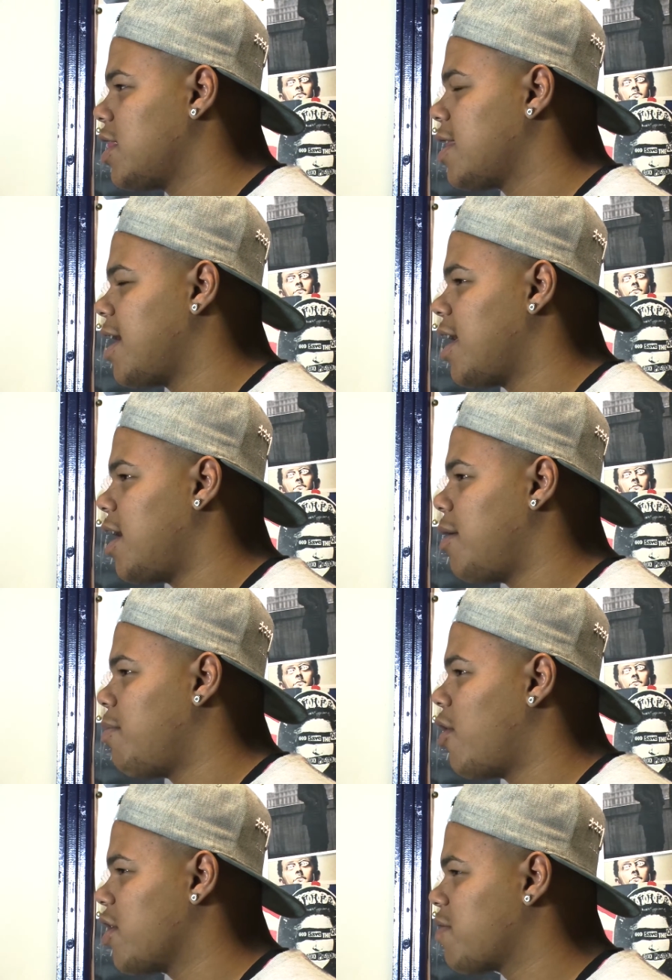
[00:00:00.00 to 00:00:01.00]
that
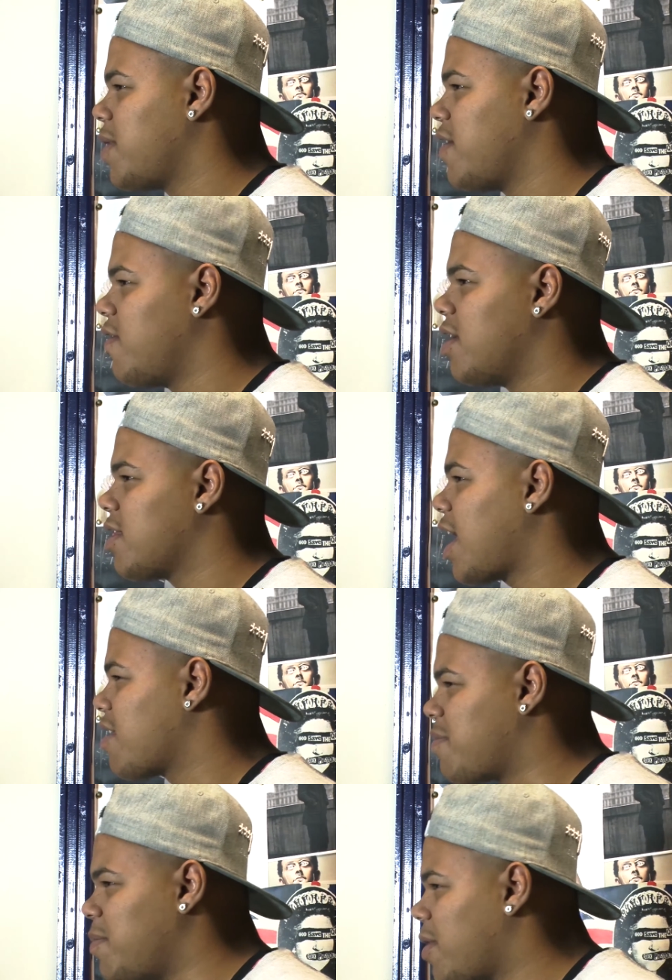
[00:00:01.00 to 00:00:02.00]
my experience has
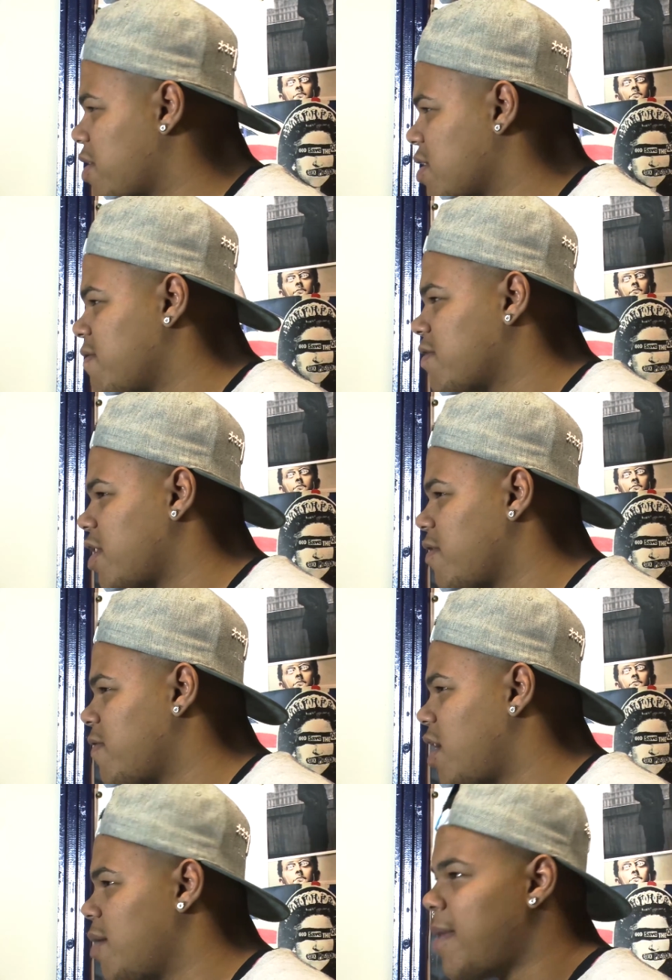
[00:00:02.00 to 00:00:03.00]
been positive so
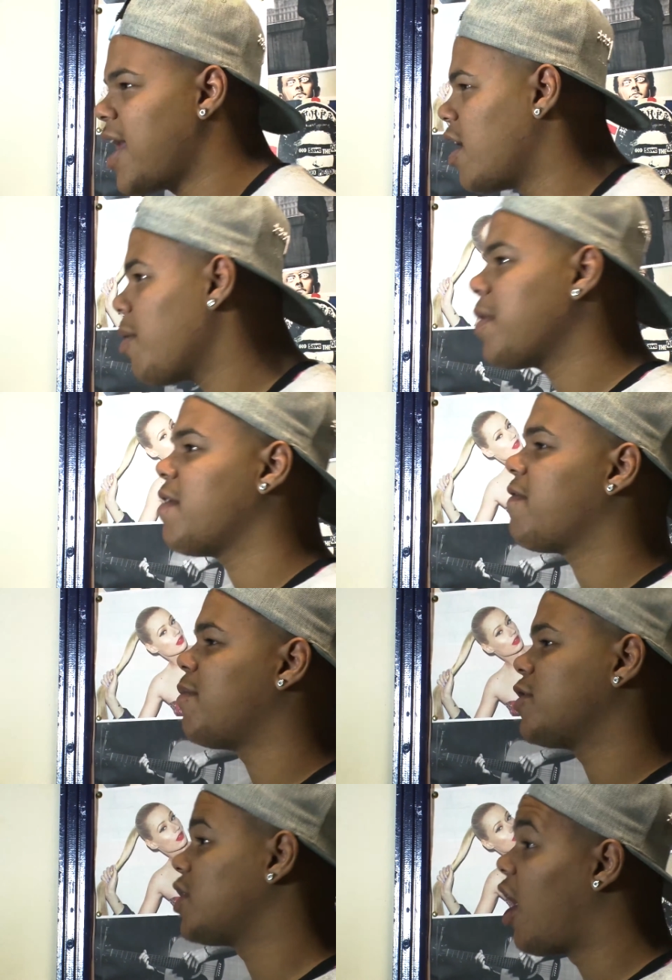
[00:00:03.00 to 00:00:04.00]
far. It may not be for
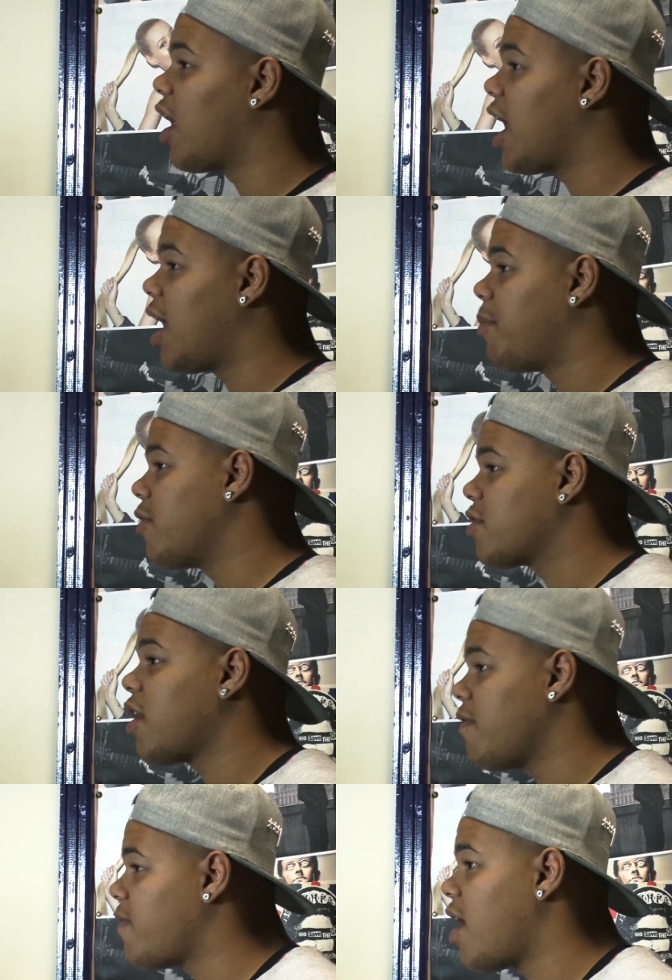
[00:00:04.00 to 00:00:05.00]
much longer, but
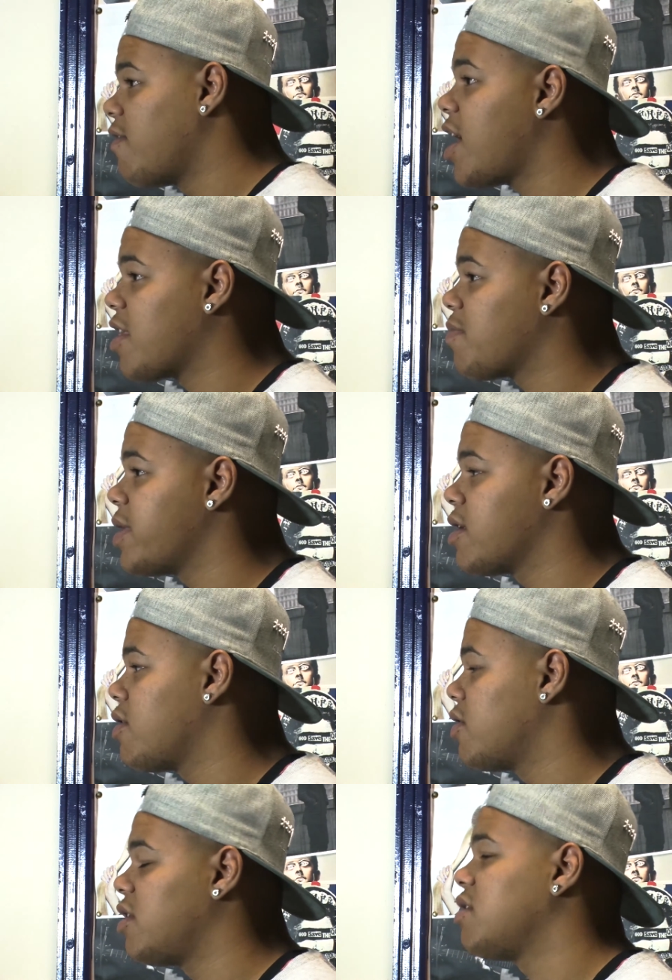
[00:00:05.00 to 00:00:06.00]
so far it has been
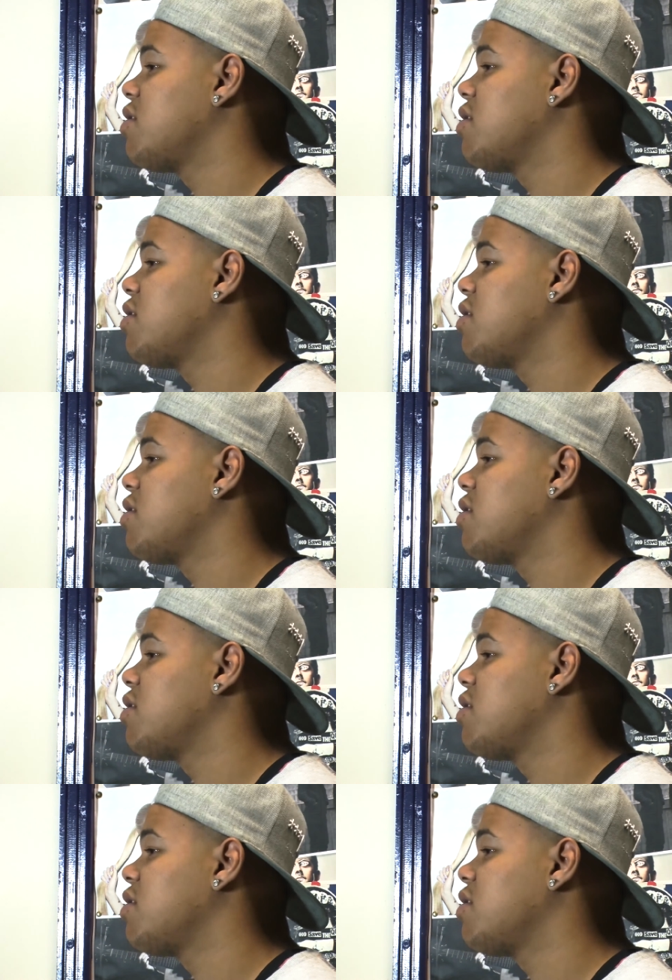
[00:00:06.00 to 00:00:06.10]
good and